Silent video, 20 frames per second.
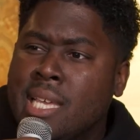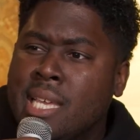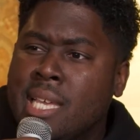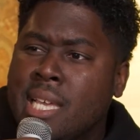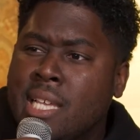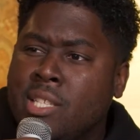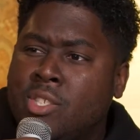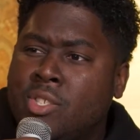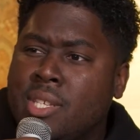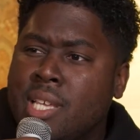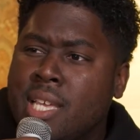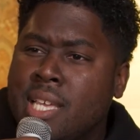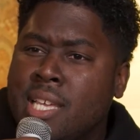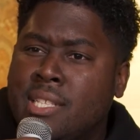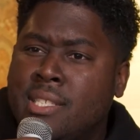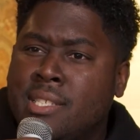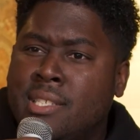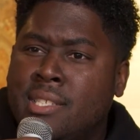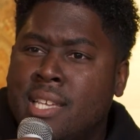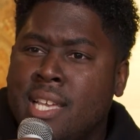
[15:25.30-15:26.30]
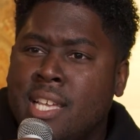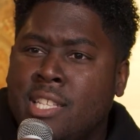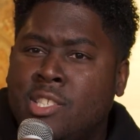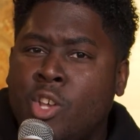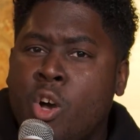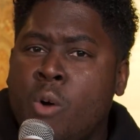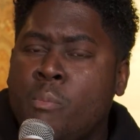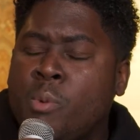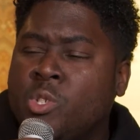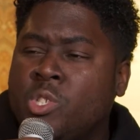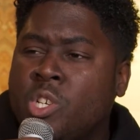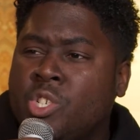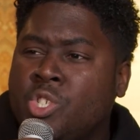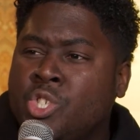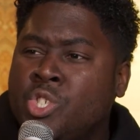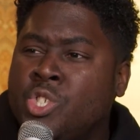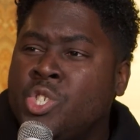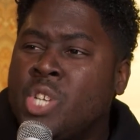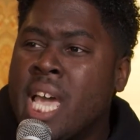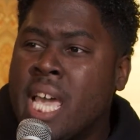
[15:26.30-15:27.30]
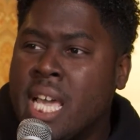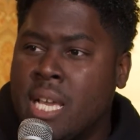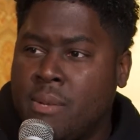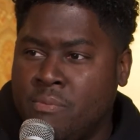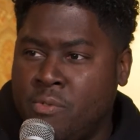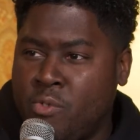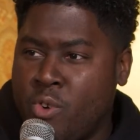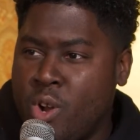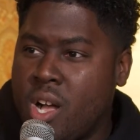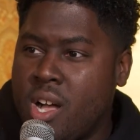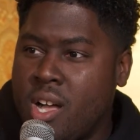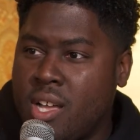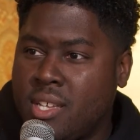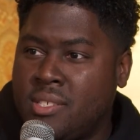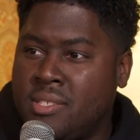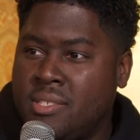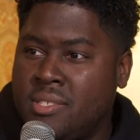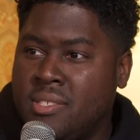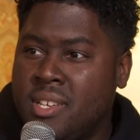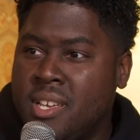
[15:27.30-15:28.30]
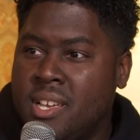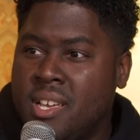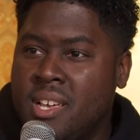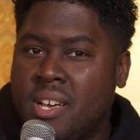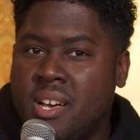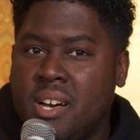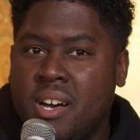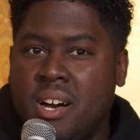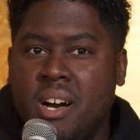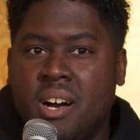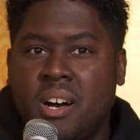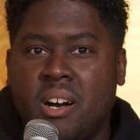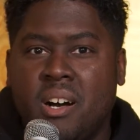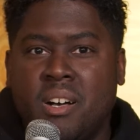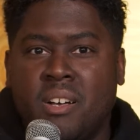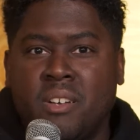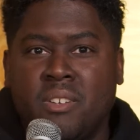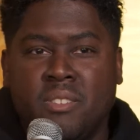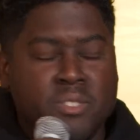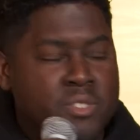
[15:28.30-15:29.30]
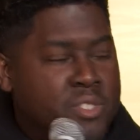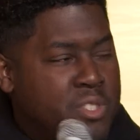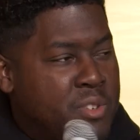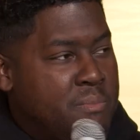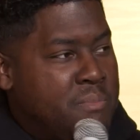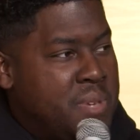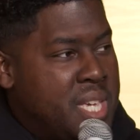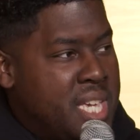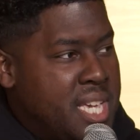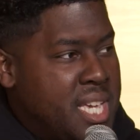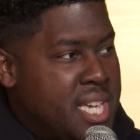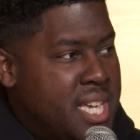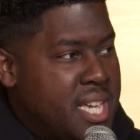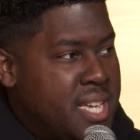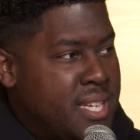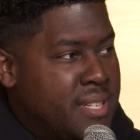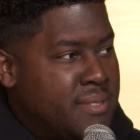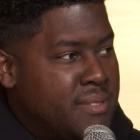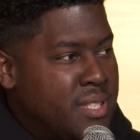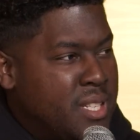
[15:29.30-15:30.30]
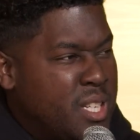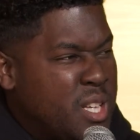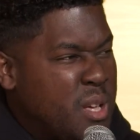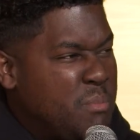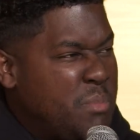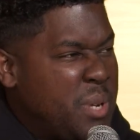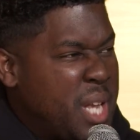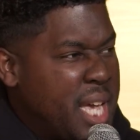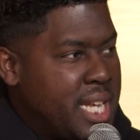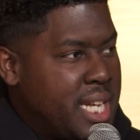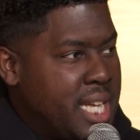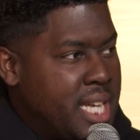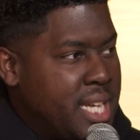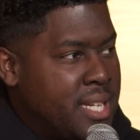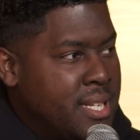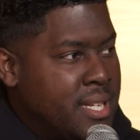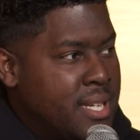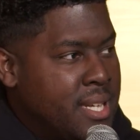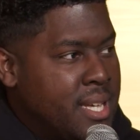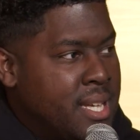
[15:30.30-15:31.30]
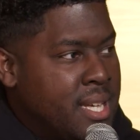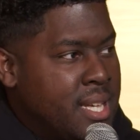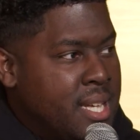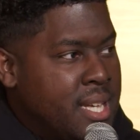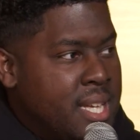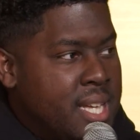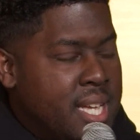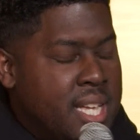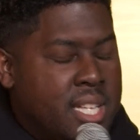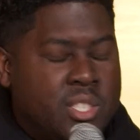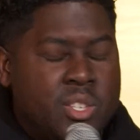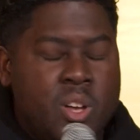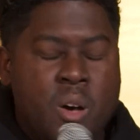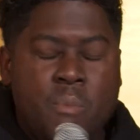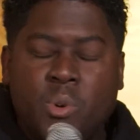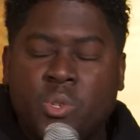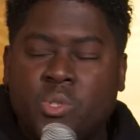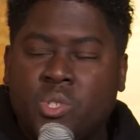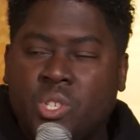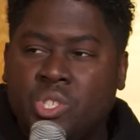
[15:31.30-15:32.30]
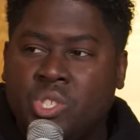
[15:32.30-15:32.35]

it's it's it's almost a shame for us uh, to be complaining. It's almost a